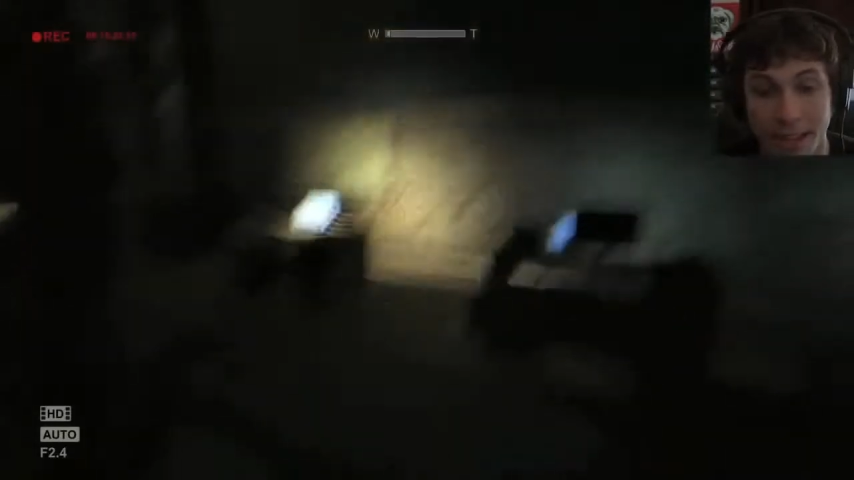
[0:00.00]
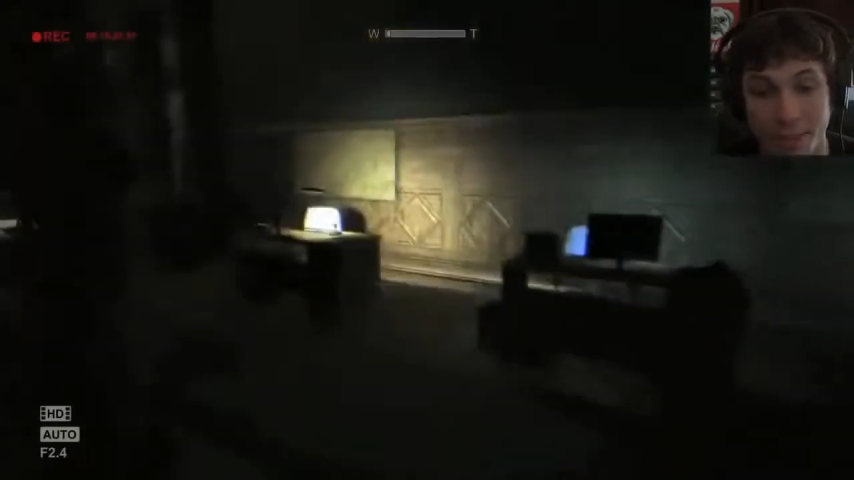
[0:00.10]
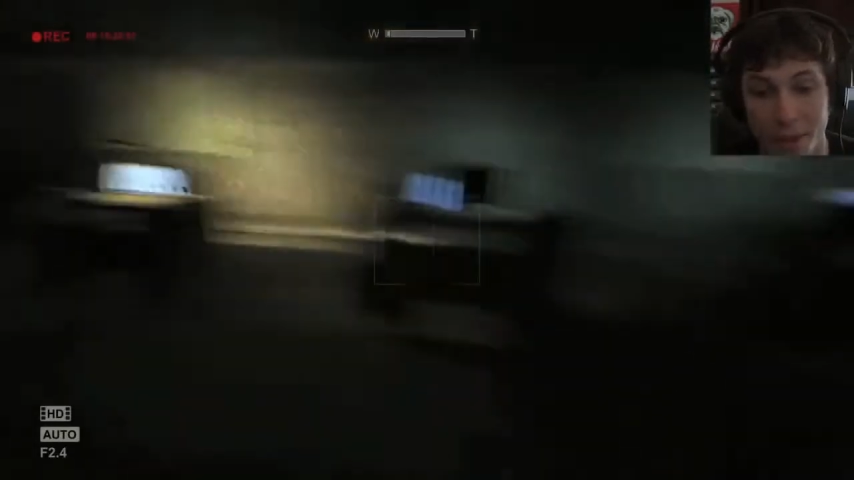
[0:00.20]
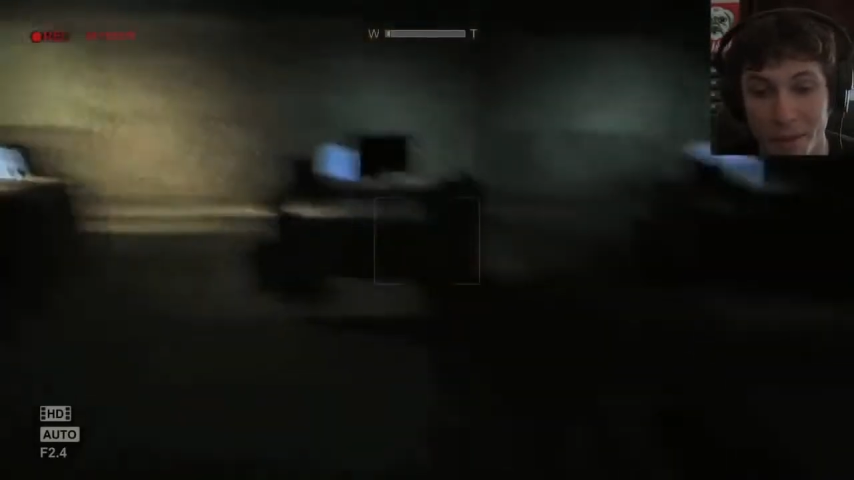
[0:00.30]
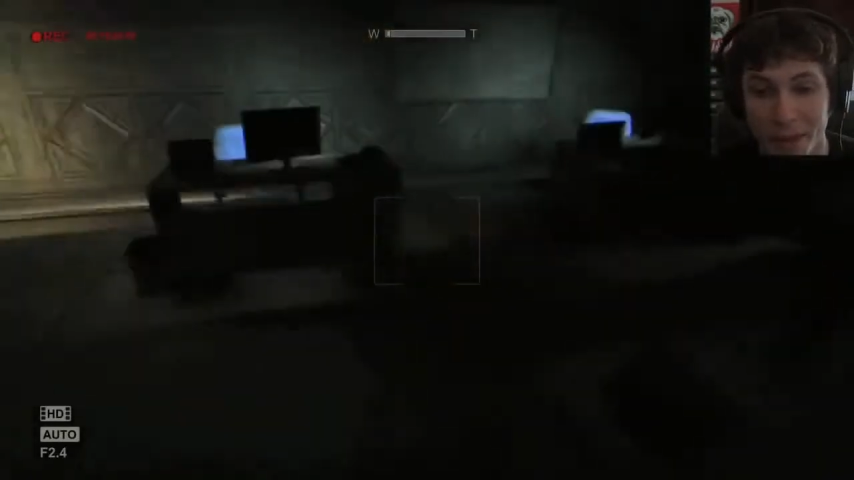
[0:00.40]

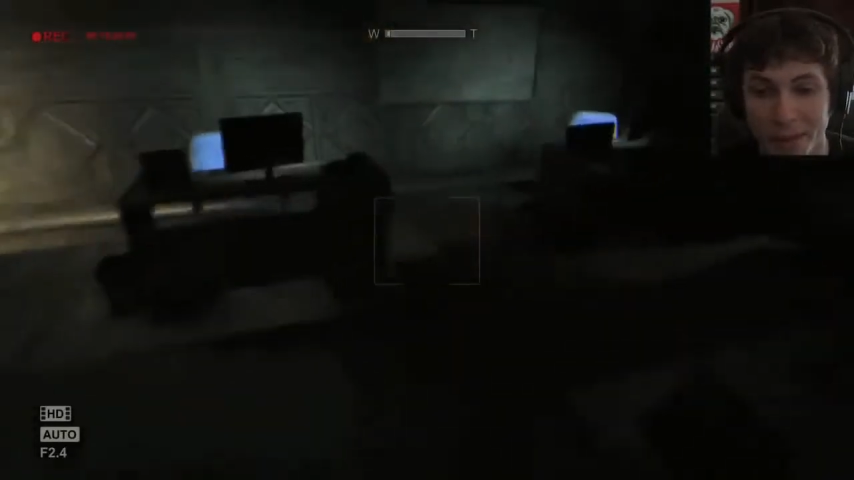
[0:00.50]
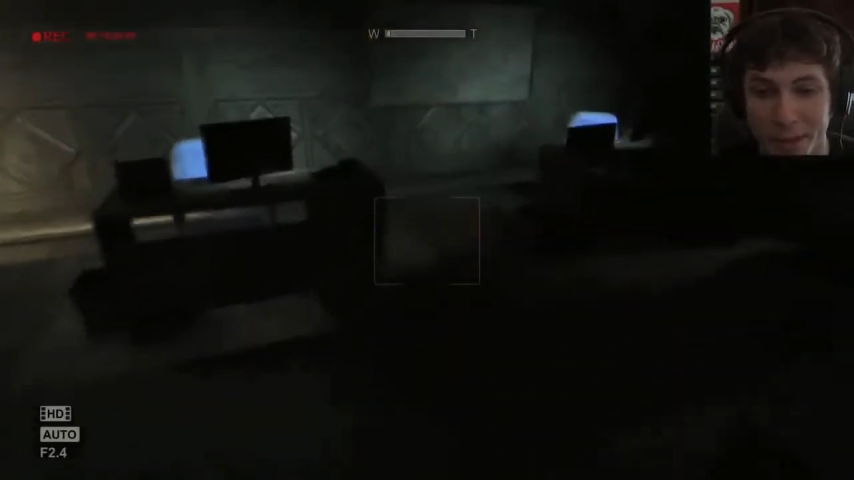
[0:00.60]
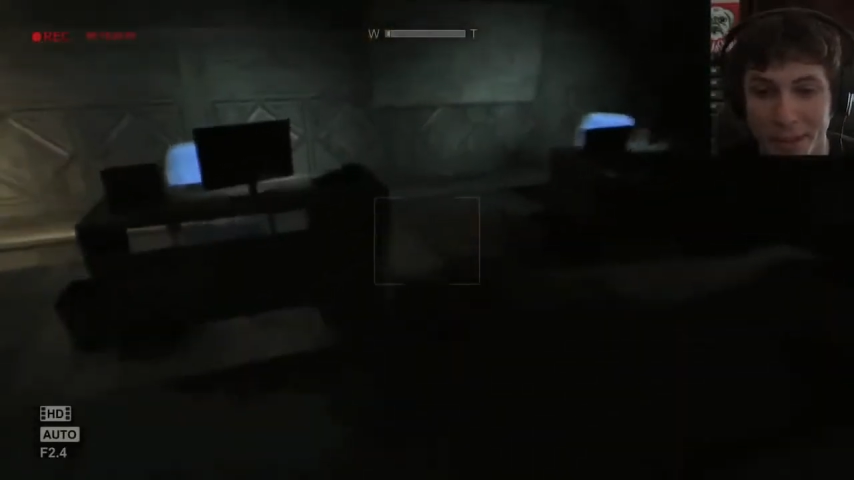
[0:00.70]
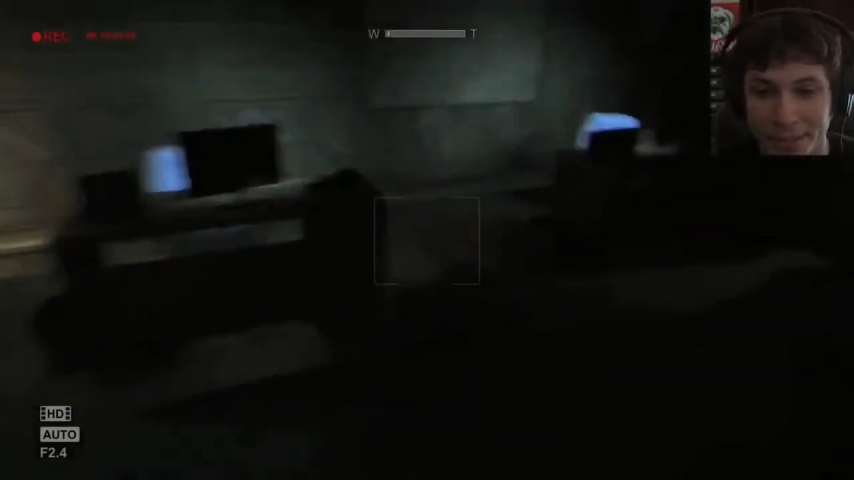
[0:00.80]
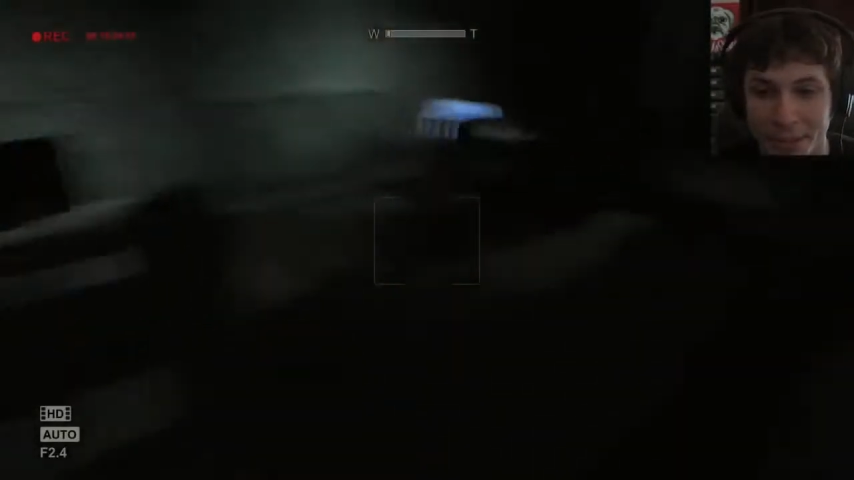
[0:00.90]
That's better than the
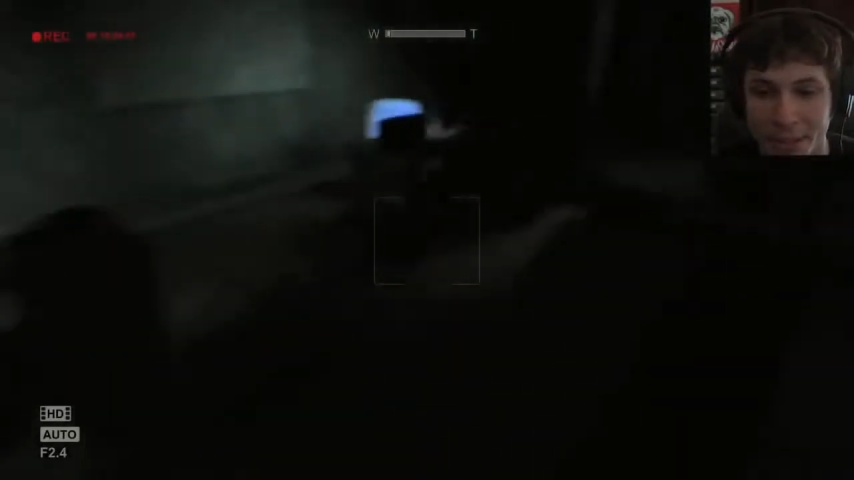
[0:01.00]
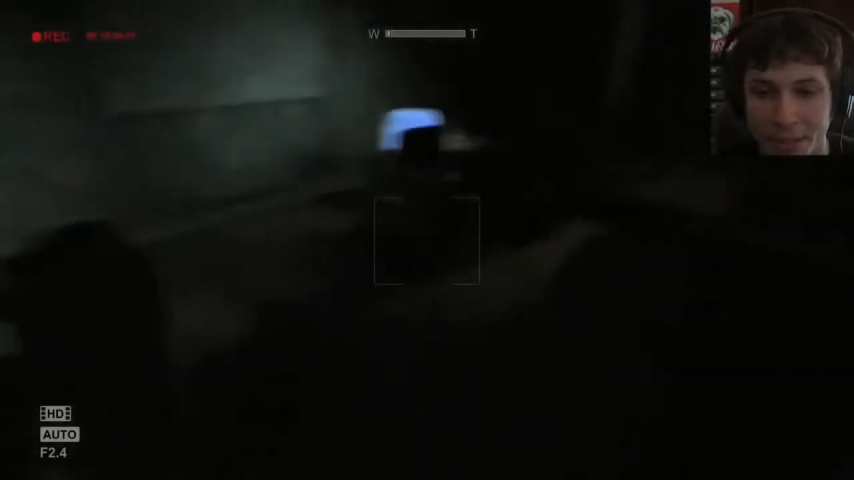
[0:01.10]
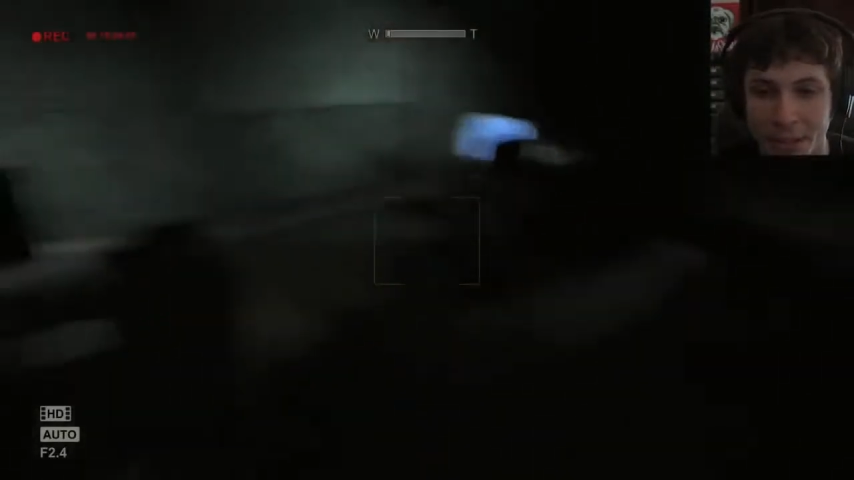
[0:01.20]
alternative.